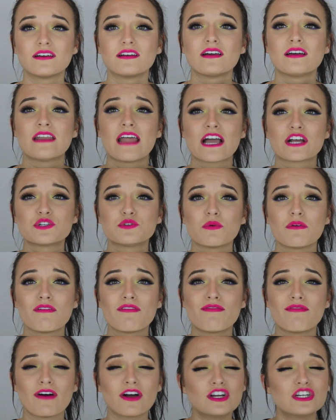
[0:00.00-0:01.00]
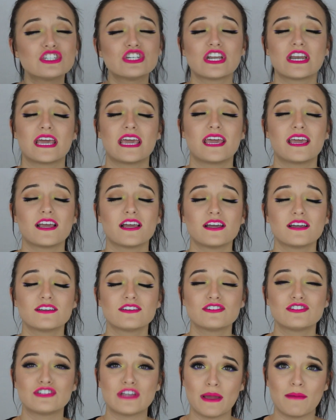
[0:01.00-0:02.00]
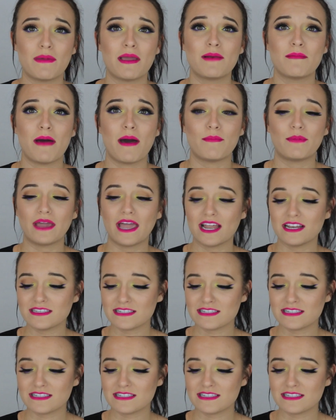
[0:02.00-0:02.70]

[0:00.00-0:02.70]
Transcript: an actual functioning Champagne Pop again.